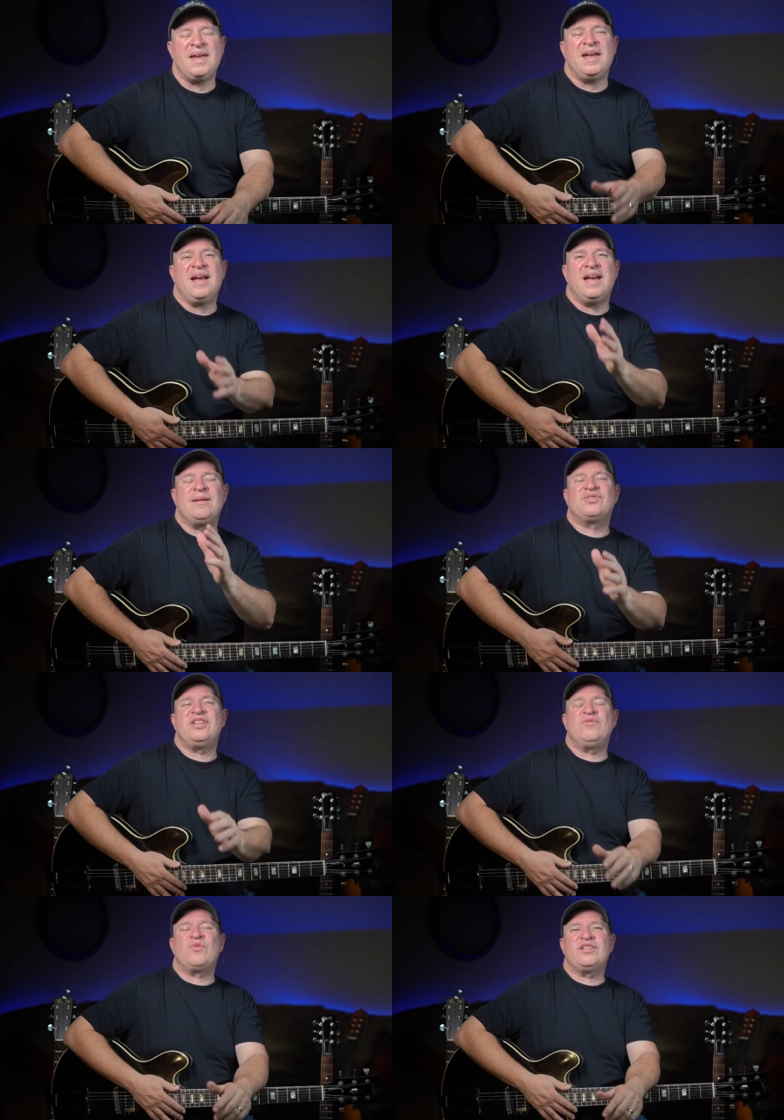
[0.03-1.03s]
Hey, I'm
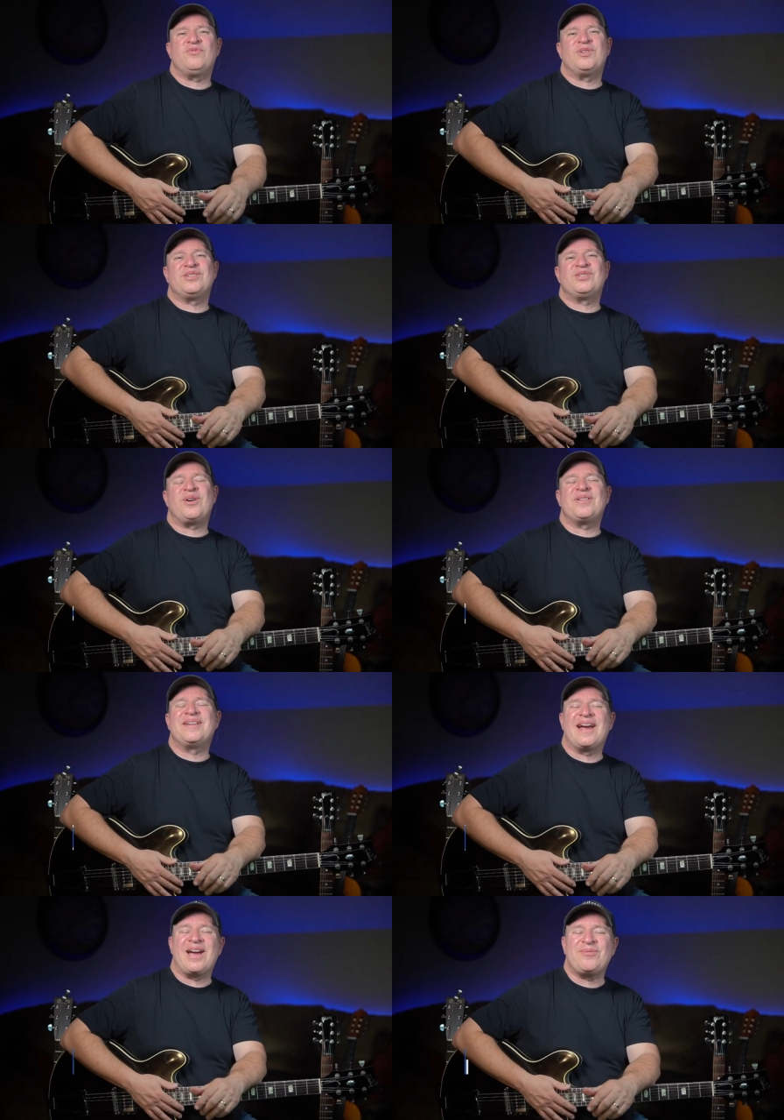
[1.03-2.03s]
Steve Krenz for Guitar
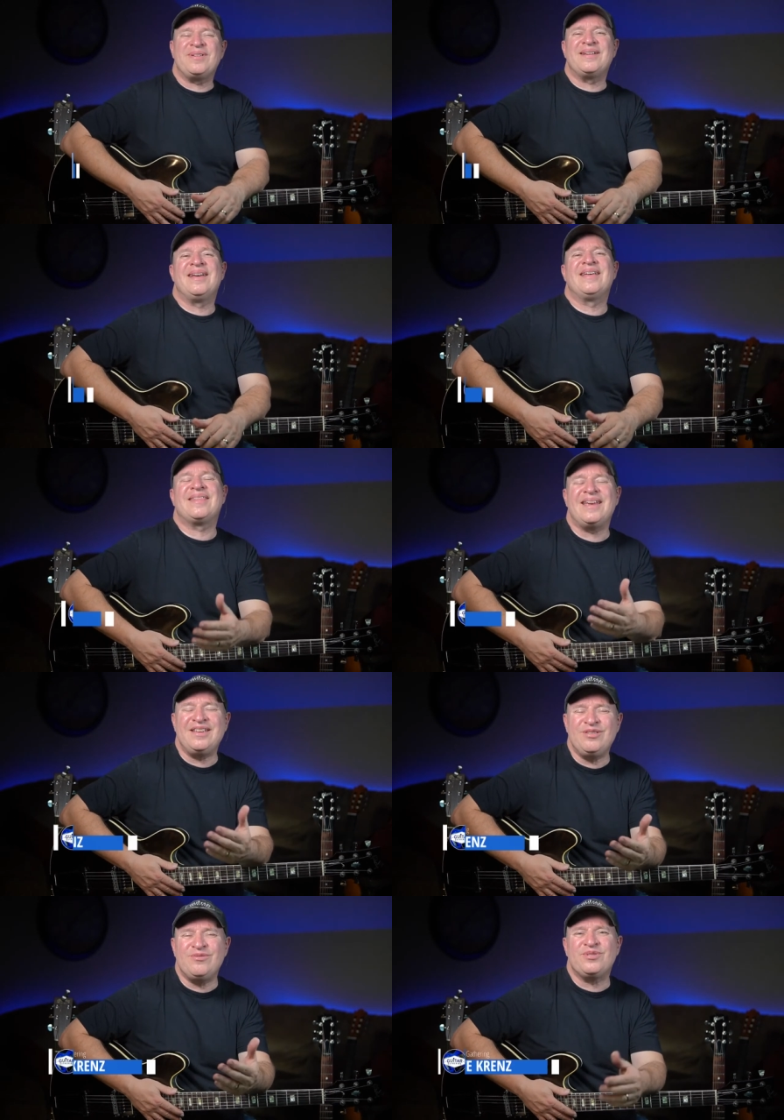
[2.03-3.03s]
Gathering.
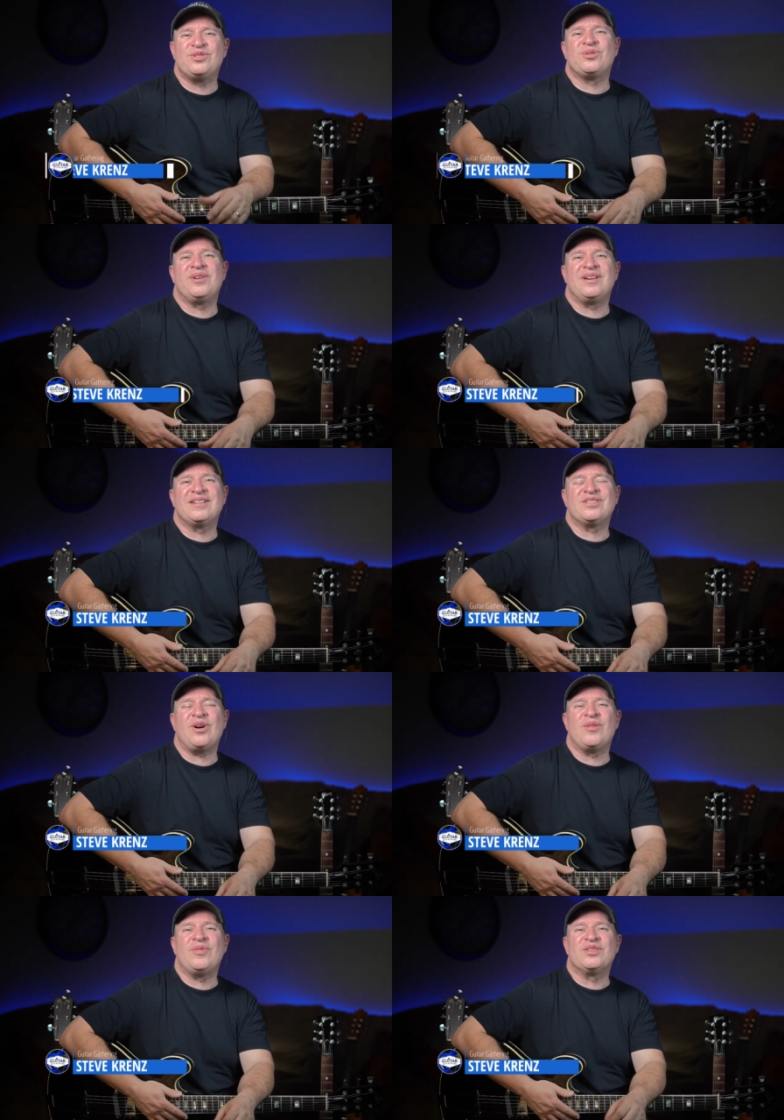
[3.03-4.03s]
Thank you for joining us
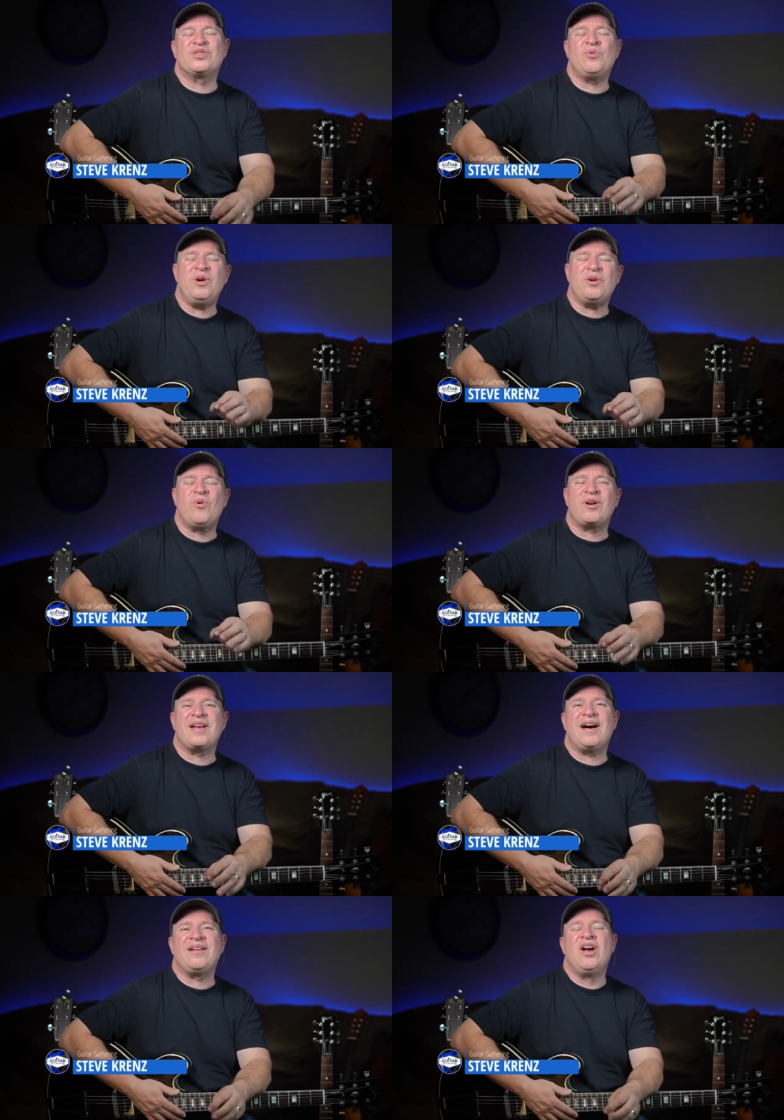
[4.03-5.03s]
on this quick
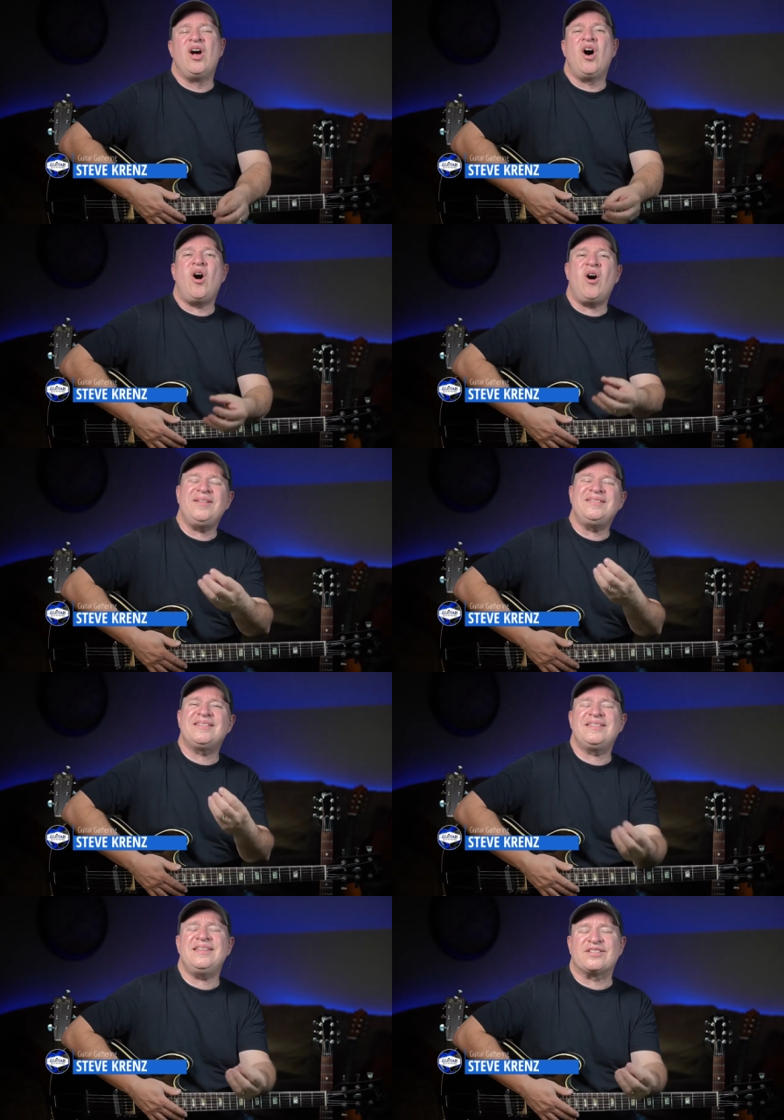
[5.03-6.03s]
workout. On
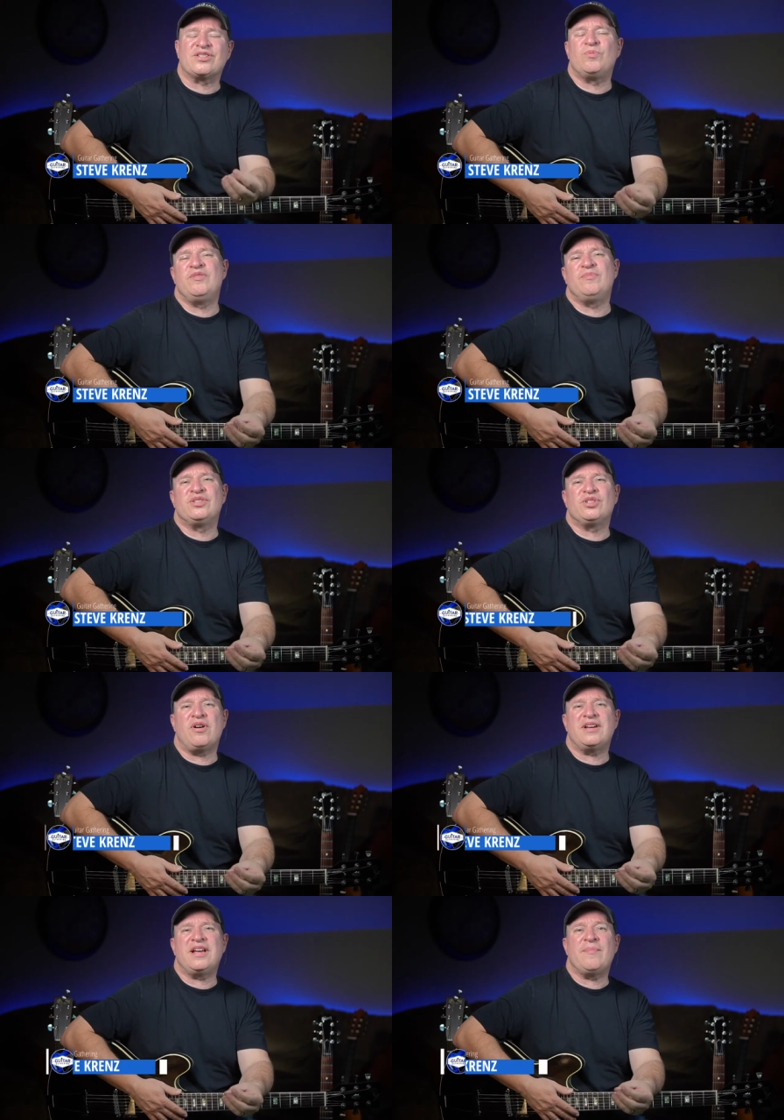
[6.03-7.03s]
sixth, we've been
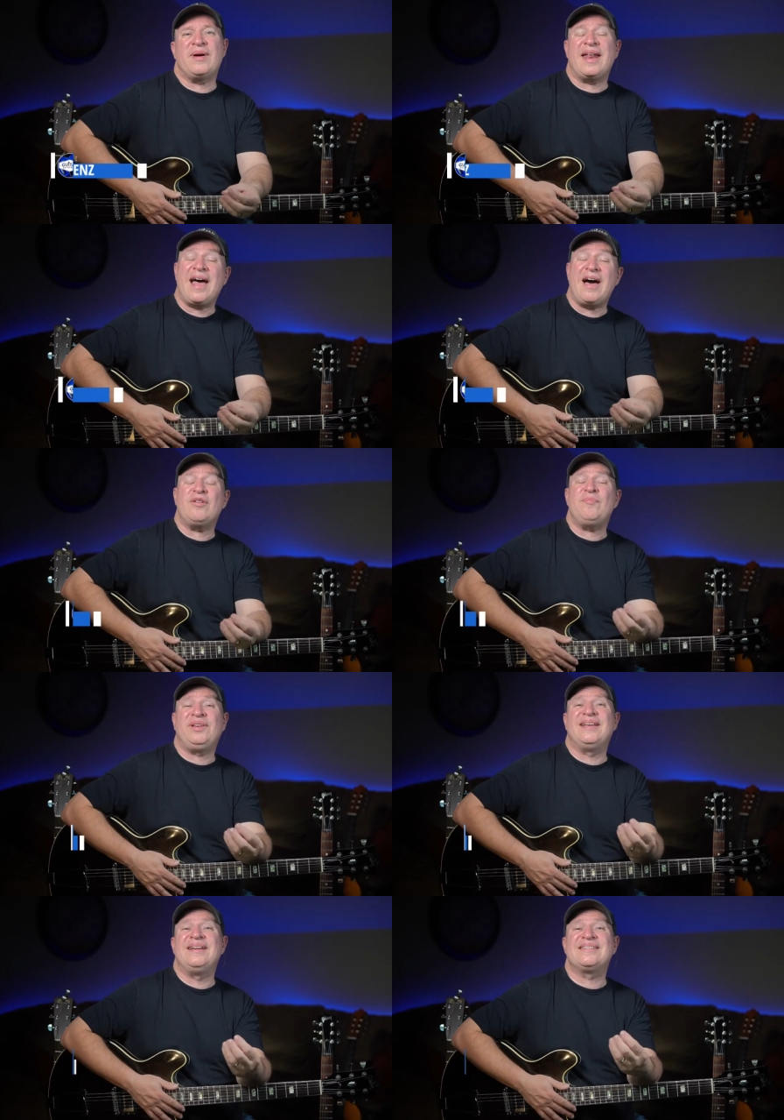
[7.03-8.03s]
talking about how to
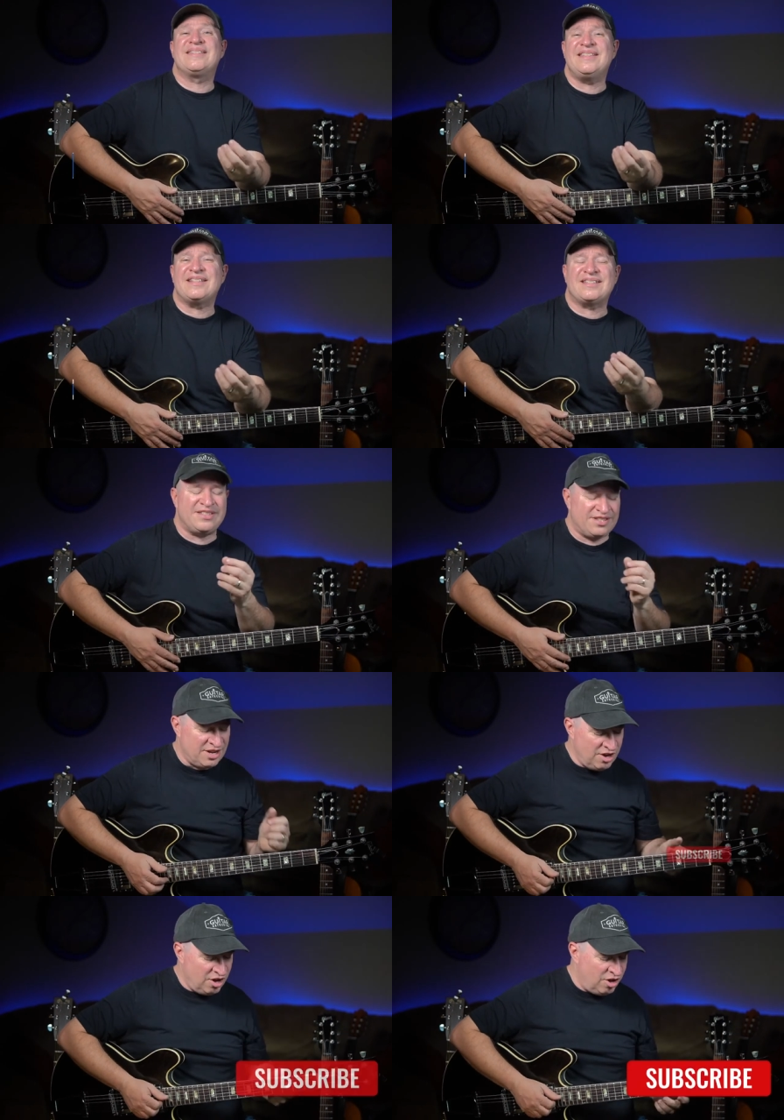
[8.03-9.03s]
play sixths
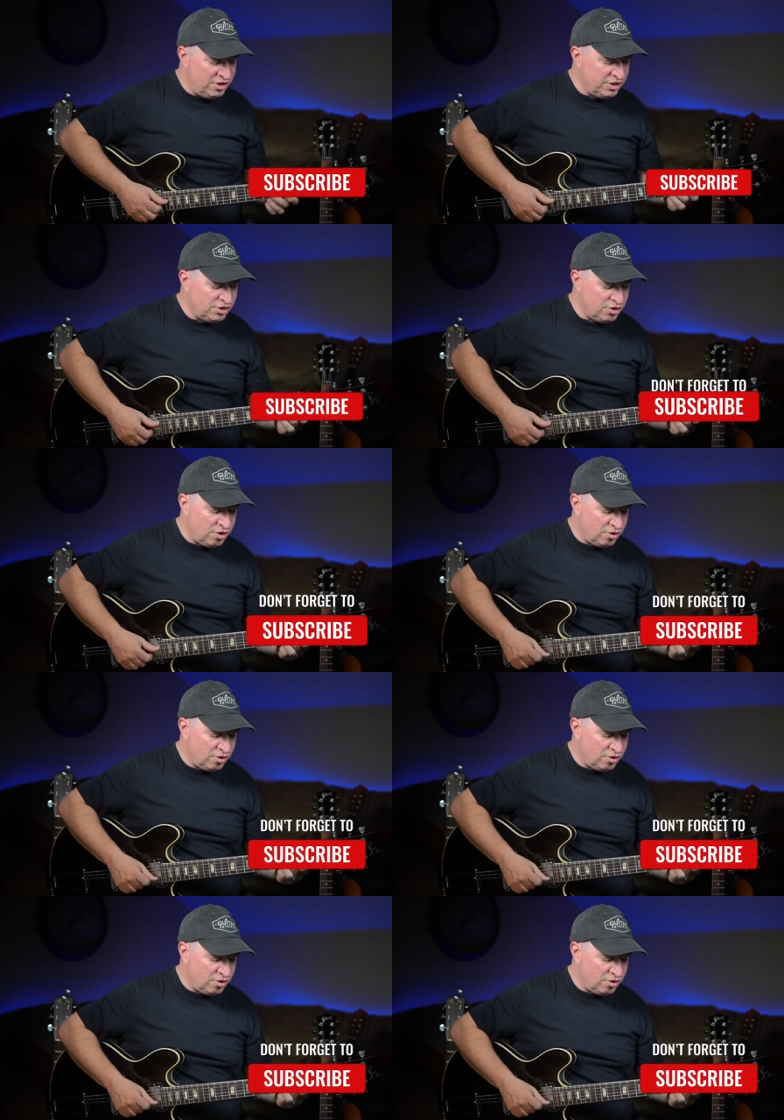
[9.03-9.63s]
on guitar.